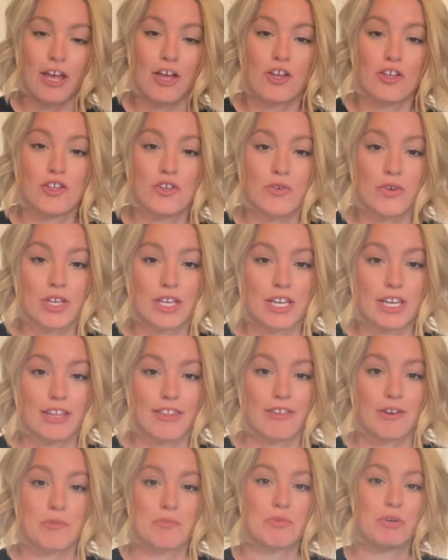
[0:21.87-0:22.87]
You can
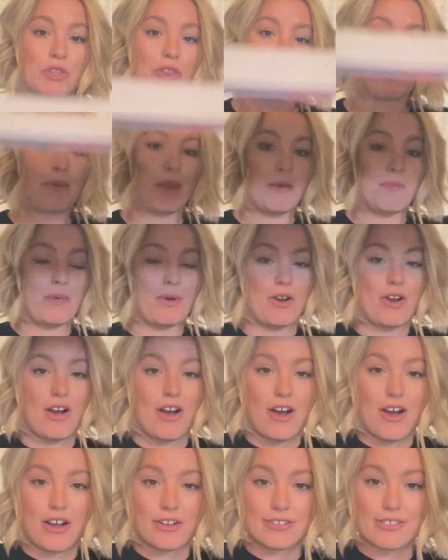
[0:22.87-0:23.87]
either put the paper
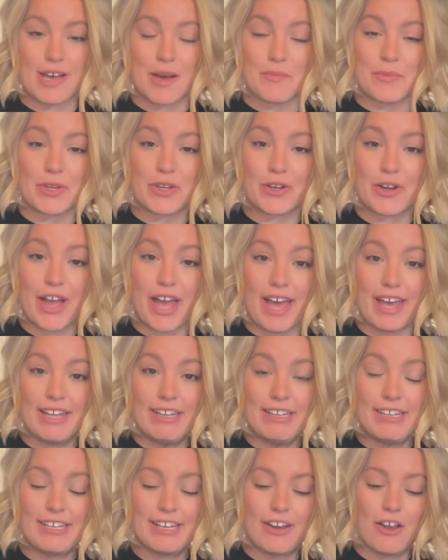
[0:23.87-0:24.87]
on top of your head
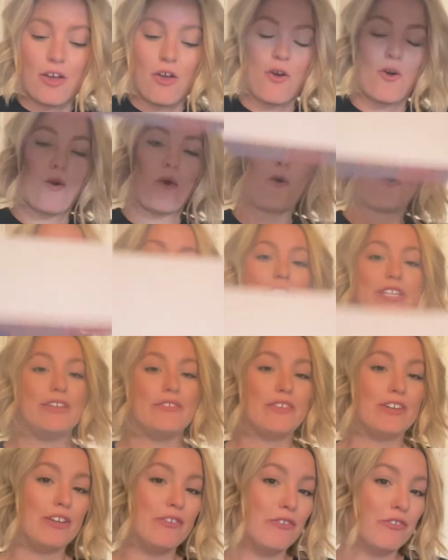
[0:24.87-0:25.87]
or leave
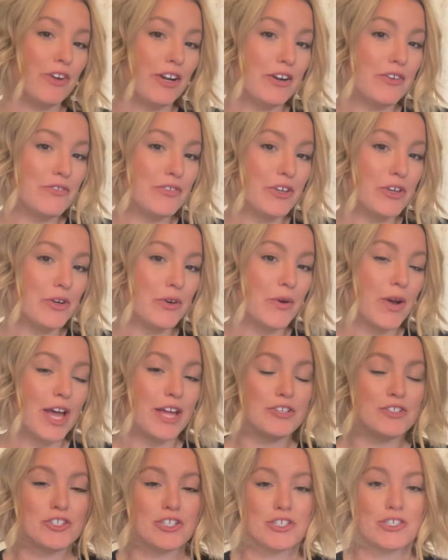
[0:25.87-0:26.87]
it in front of you
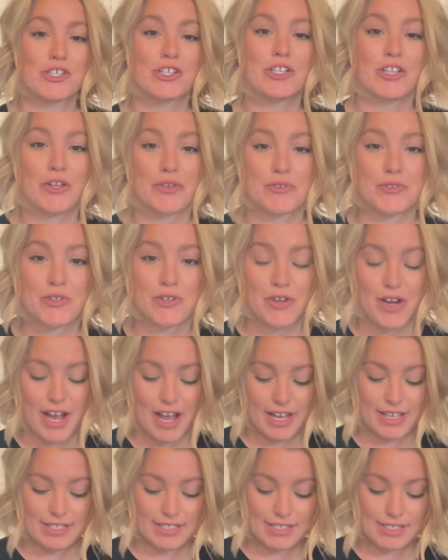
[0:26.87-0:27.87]
and just close your
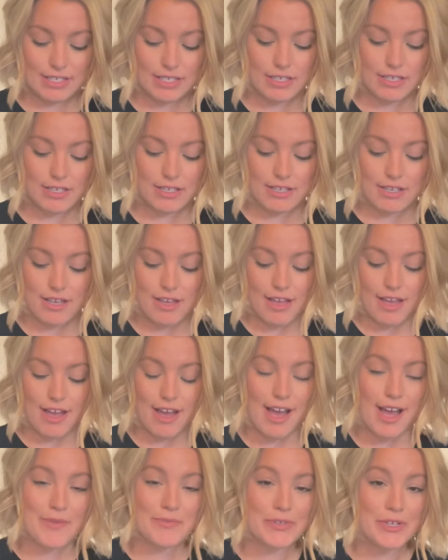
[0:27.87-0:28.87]
eyes.
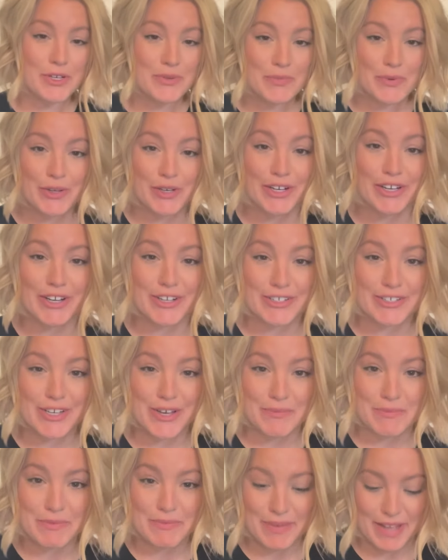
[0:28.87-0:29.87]
I'm gonna put it on
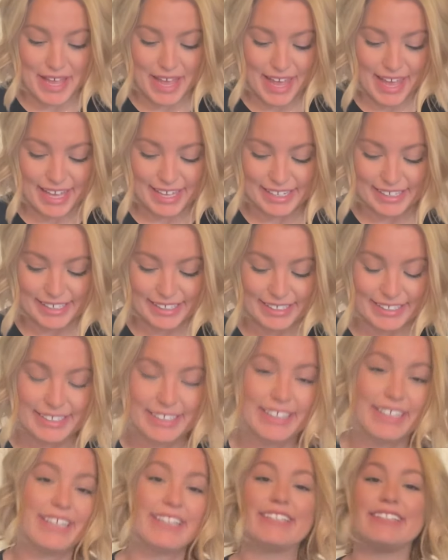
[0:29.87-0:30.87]
top of my head.
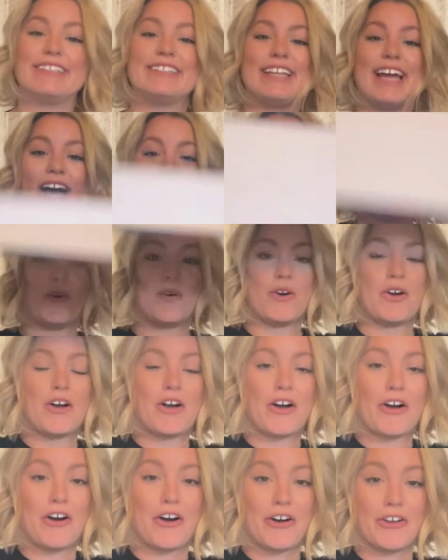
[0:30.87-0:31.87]
Now,
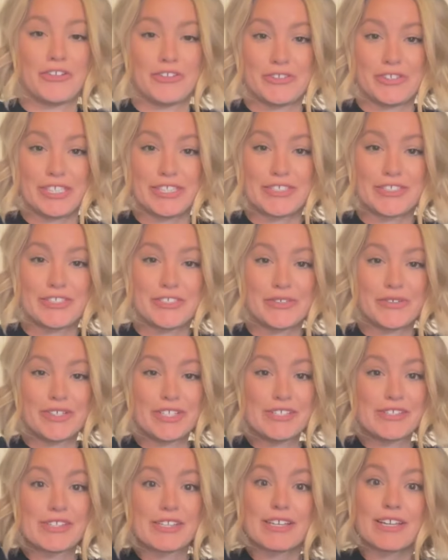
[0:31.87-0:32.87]
all you need to do
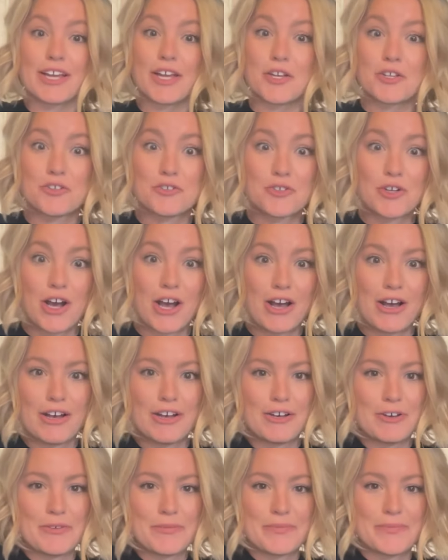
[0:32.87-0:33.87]
is draw
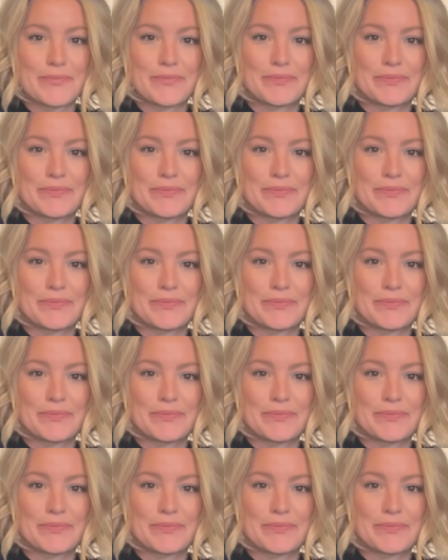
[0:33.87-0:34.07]
home.